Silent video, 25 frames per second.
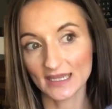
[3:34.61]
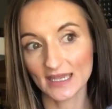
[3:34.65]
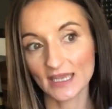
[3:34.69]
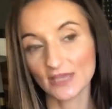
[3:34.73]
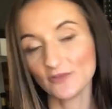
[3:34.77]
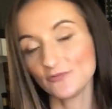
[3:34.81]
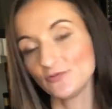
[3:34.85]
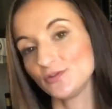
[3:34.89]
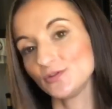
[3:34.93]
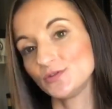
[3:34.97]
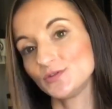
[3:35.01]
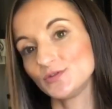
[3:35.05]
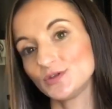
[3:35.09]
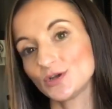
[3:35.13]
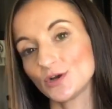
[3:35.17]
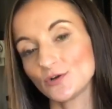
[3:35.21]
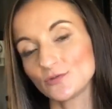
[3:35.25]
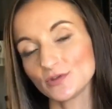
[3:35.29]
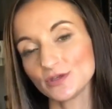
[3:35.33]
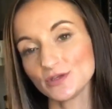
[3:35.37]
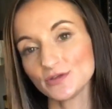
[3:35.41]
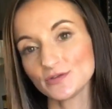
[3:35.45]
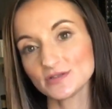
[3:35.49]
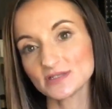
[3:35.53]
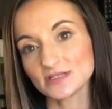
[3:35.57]
If you
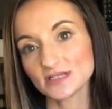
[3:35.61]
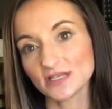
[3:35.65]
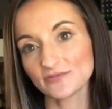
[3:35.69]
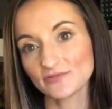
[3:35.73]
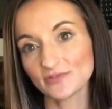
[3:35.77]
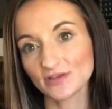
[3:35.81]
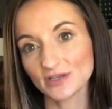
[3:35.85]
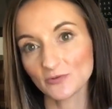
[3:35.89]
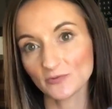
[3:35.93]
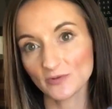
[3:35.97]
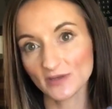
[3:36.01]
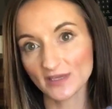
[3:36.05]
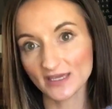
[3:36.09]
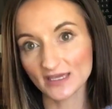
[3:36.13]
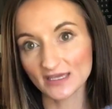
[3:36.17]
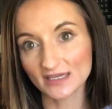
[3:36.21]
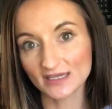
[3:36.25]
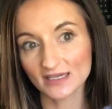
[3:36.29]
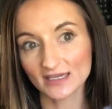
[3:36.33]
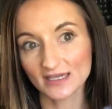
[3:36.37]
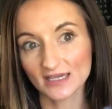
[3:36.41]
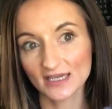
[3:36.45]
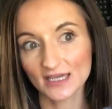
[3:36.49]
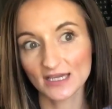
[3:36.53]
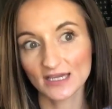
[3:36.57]
don't use it every
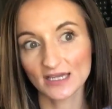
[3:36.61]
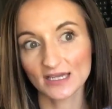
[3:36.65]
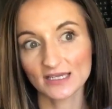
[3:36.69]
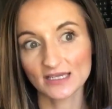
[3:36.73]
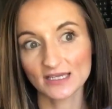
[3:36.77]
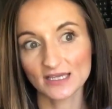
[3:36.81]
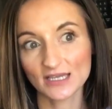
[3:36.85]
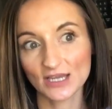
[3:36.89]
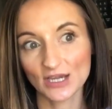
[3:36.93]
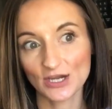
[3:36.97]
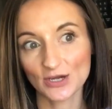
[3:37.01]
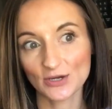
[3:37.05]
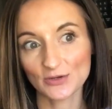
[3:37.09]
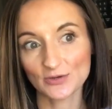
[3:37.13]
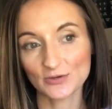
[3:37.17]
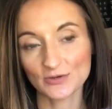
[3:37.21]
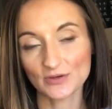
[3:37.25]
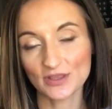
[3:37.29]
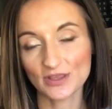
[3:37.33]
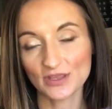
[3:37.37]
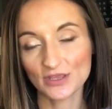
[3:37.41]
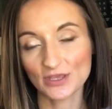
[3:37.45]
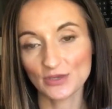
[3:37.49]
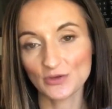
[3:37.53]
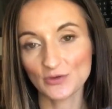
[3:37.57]
week,
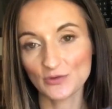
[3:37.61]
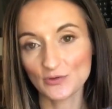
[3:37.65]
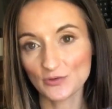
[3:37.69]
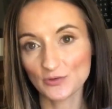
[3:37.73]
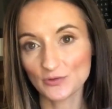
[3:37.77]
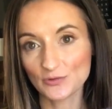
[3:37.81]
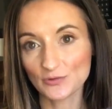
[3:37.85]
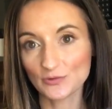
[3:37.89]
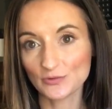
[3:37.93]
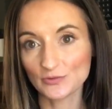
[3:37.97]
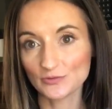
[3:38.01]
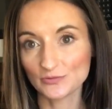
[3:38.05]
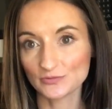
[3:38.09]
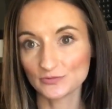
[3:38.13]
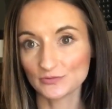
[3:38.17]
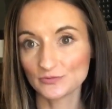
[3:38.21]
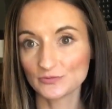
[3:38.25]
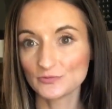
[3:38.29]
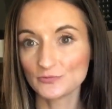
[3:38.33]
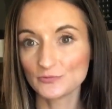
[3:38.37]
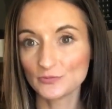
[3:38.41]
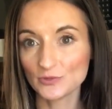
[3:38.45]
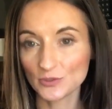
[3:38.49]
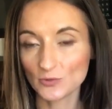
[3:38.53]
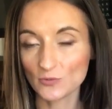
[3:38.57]
you
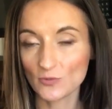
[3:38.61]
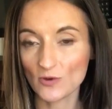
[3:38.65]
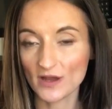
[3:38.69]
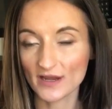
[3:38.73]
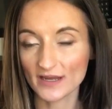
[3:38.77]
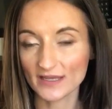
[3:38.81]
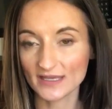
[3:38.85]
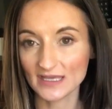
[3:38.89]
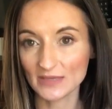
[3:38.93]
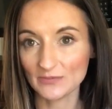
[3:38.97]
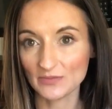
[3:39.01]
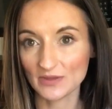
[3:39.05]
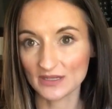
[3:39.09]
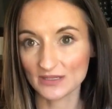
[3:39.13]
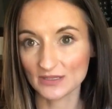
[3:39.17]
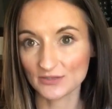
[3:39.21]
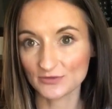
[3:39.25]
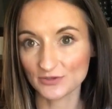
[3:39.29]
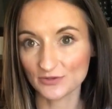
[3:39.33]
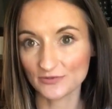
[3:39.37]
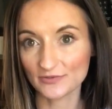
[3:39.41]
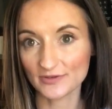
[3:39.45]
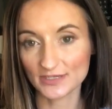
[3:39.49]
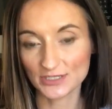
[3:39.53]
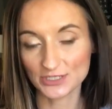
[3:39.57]
would want to keep it in the
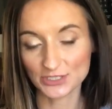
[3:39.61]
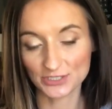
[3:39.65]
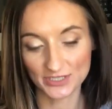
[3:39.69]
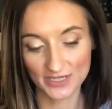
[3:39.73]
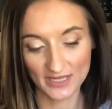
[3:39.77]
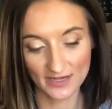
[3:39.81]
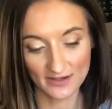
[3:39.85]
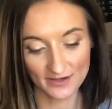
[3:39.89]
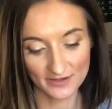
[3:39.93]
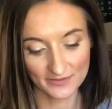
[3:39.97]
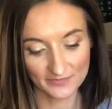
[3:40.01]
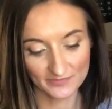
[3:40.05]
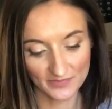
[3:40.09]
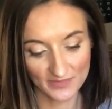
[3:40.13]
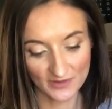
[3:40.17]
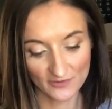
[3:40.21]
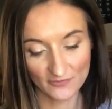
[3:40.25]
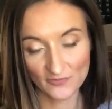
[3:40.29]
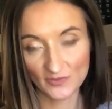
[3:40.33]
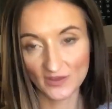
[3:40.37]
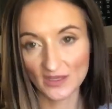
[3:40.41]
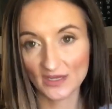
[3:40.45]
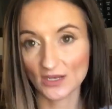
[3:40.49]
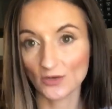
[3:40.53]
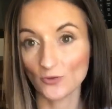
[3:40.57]
refrigerator.
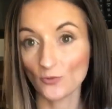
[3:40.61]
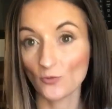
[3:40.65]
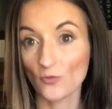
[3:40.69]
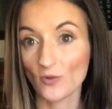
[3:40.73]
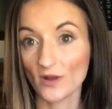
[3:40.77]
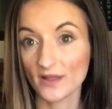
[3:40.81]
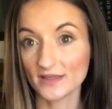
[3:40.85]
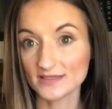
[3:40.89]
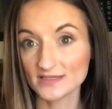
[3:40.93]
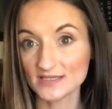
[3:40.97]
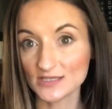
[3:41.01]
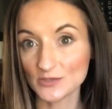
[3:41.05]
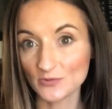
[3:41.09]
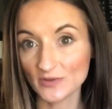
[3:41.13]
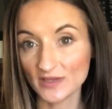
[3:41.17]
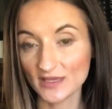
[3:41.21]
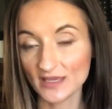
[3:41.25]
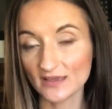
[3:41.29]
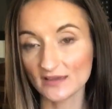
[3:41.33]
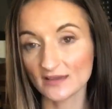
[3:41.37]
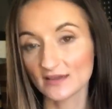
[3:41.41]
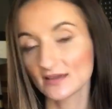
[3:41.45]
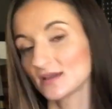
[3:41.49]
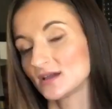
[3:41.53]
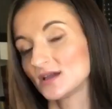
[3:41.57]
Feed it once a
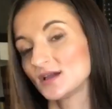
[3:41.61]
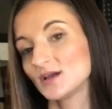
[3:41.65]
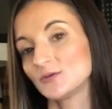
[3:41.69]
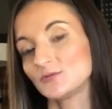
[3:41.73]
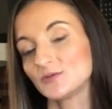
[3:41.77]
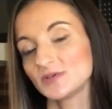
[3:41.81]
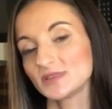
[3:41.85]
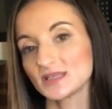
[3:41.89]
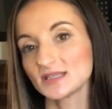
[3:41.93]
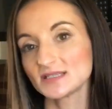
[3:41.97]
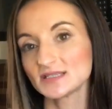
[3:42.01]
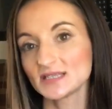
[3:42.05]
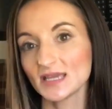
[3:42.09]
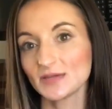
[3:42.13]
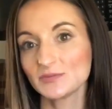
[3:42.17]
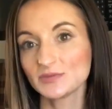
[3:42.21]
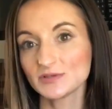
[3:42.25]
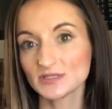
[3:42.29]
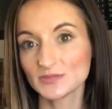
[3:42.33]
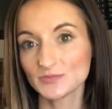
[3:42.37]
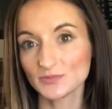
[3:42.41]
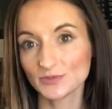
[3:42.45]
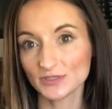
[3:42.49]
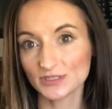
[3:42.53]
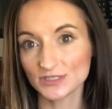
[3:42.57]
week with a
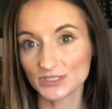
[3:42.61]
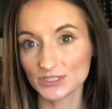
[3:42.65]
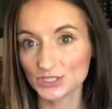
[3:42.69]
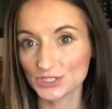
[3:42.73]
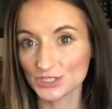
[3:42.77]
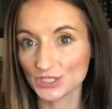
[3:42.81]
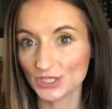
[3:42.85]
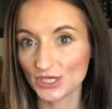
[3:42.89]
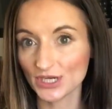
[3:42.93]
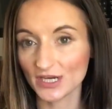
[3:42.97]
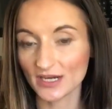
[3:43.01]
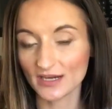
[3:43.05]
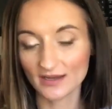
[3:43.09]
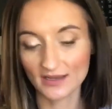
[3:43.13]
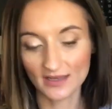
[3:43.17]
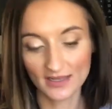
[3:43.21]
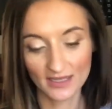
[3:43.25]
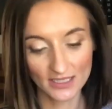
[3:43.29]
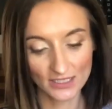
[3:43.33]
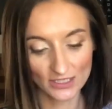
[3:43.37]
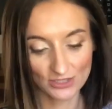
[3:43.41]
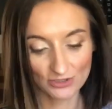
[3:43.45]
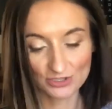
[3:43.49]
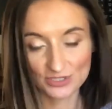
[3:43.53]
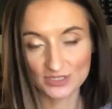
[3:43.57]
tablespoon of sugar.
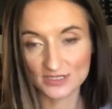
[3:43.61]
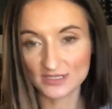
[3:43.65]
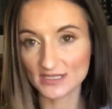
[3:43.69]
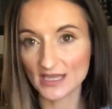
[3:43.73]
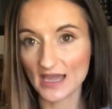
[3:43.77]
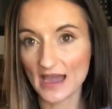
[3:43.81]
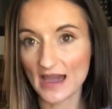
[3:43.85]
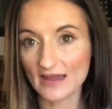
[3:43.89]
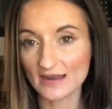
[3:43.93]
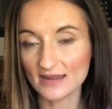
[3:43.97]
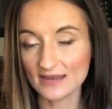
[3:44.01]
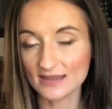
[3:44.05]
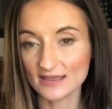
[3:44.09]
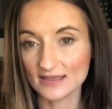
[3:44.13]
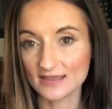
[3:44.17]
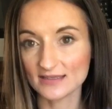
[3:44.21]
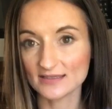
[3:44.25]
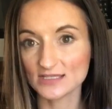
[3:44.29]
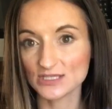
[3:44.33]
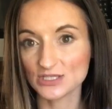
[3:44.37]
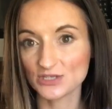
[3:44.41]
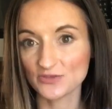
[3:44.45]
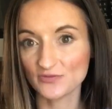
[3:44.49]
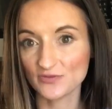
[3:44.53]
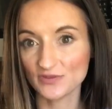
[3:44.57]
You just add it
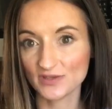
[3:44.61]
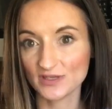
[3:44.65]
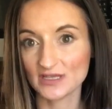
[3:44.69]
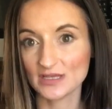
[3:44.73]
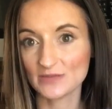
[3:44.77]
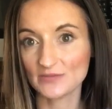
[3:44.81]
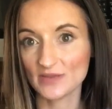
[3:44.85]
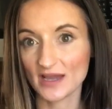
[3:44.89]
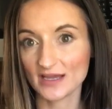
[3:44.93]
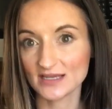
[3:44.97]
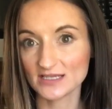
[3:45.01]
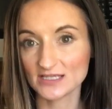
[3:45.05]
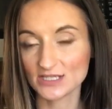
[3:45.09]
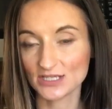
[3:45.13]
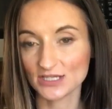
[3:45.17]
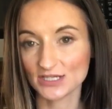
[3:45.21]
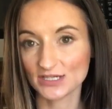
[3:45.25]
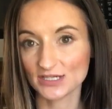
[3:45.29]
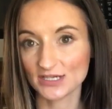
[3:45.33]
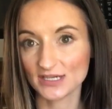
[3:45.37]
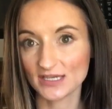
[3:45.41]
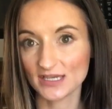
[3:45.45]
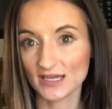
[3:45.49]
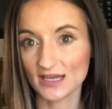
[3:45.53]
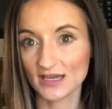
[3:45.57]
in to feed the
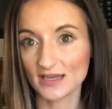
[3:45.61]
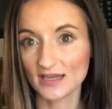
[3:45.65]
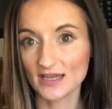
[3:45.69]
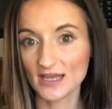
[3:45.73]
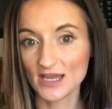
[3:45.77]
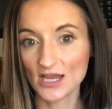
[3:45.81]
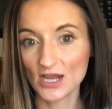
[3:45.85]
bacteria.